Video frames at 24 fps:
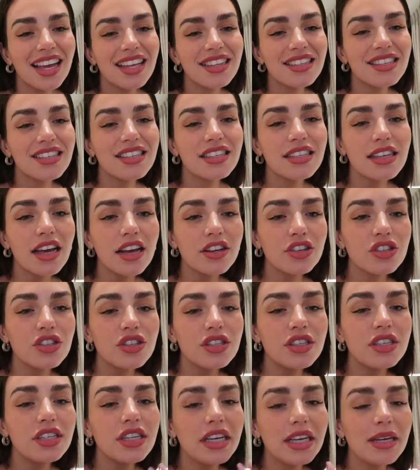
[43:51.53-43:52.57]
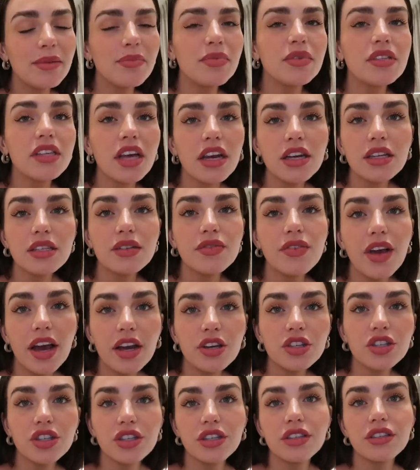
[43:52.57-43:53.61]
such deep
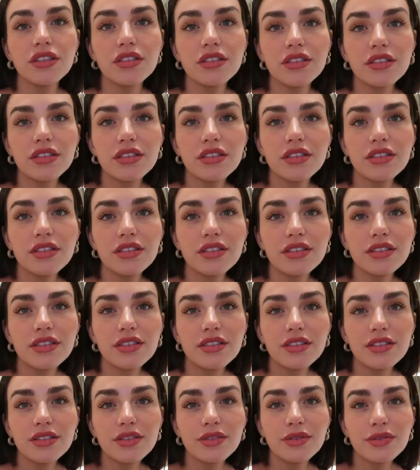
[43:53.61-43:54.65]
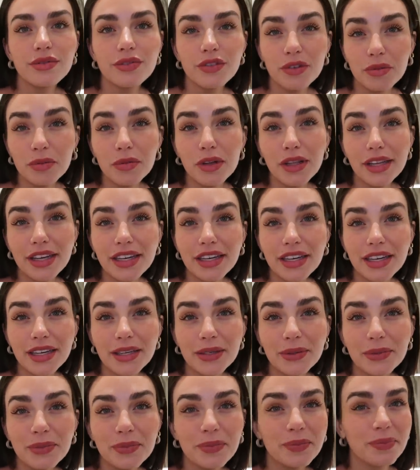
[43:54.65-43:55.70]
satisfaction from
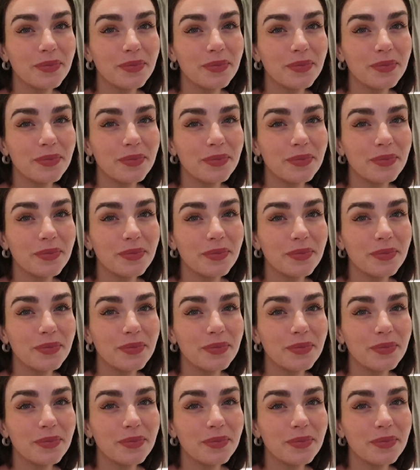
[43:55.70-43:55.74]
cleaning.